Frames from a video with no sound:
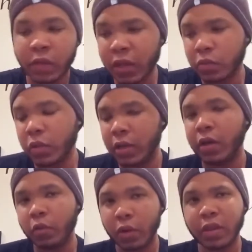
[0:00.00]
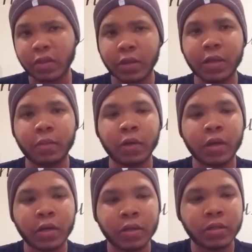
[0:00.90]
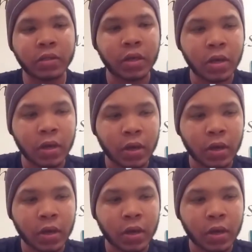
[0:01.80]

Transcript: Things went down the way that they did because